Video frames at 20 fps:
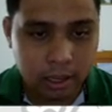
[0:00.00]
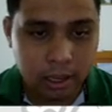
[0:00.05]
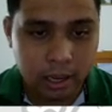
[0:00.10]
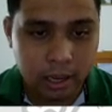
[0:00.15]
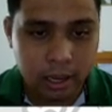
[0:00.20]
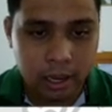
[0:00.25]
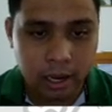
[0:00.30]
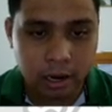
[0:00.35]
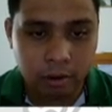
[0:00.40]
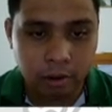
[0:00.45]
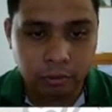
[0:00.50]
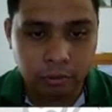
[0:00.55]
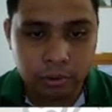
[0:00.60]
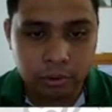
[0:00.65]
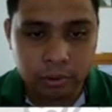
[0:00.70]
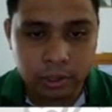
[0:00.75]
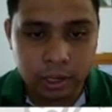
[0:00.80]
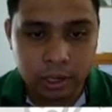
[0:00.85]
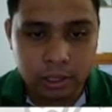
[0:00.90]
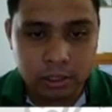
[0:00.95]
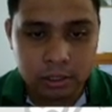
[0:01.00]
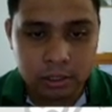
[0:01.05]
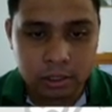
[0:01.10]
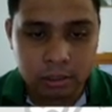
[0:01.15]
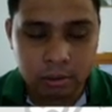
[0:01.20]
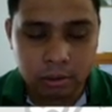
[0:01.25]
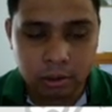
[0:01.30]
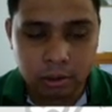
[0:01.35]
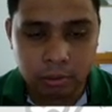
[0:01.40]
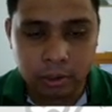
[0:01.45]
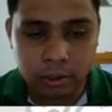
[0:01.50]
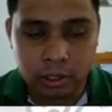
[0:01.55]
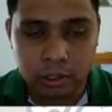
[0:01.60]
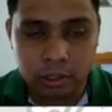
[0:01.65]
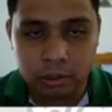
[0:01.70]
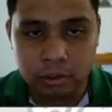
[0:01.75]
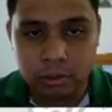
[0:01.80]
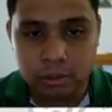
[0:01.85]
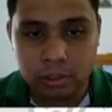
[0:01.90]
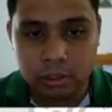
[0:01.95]
and a few nuts you will
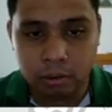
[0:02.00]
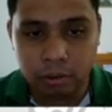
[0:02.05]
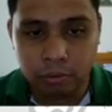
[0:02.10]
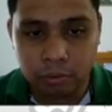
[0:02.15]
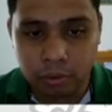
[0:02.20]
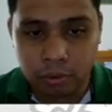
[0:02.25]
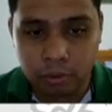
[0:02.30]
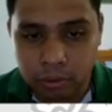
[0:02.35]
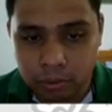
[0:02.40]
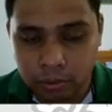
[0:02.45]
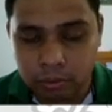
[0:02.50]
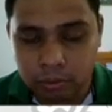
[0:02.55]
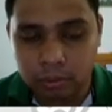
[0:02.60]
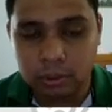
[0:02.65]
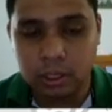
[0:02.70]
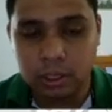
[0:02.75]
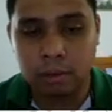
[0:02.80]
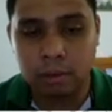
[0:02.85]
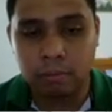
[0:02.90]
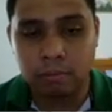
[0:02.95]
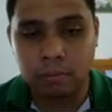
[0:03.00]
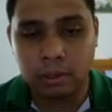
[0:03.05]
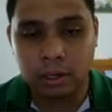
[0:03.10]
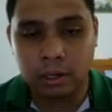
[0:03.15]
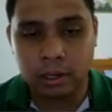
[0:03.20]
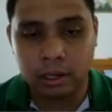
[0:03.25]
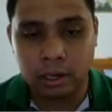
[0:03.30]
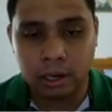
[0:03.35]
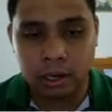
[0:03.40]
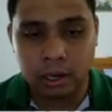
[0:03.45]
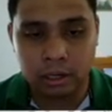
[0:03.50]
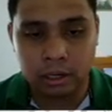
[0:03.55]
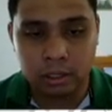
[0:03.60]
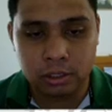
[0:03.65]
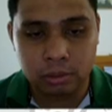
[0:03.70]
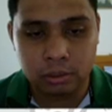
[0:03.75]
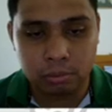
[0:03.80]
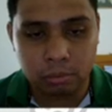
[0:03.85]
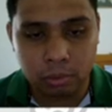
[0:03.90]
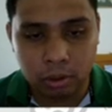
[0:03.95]
use a few if there are
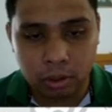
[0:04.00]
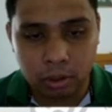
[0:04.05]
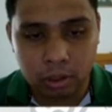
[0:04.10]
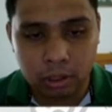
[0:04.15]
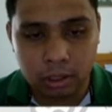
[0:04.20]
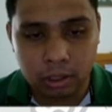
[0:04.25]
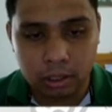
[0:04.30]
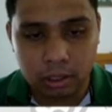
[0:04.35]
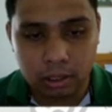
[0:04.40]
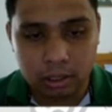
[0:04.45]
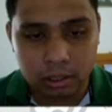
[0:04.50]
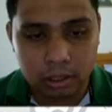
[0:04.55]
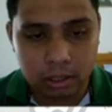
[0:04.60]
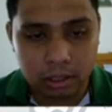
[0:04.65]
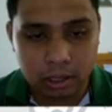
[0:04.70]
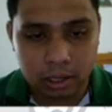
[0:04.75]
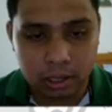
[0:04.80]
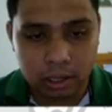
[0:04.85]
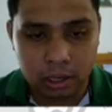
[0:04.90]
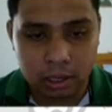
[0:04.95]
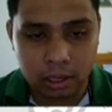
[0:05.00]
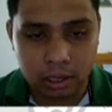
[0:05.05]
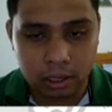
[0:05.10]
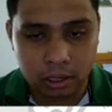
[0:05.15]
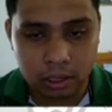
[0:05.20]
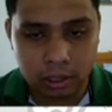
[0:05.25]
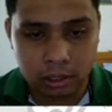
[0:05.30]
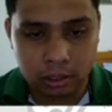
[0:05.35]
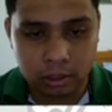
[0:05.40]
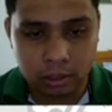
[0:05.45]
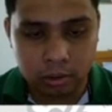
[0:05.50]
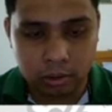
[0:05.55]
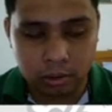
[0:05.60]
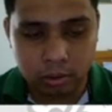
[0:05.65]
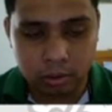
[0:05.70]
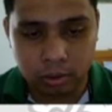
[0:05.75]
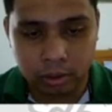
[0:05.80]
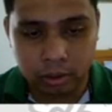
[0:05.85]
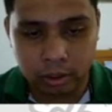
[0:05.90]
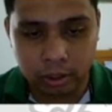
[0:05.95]
small,
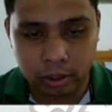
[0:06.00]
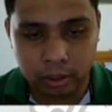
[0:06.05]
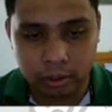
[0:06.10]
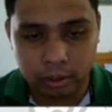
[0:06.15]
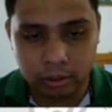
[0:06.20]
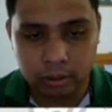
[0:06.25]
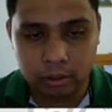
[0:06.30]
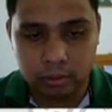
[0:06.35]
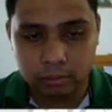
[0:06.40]
or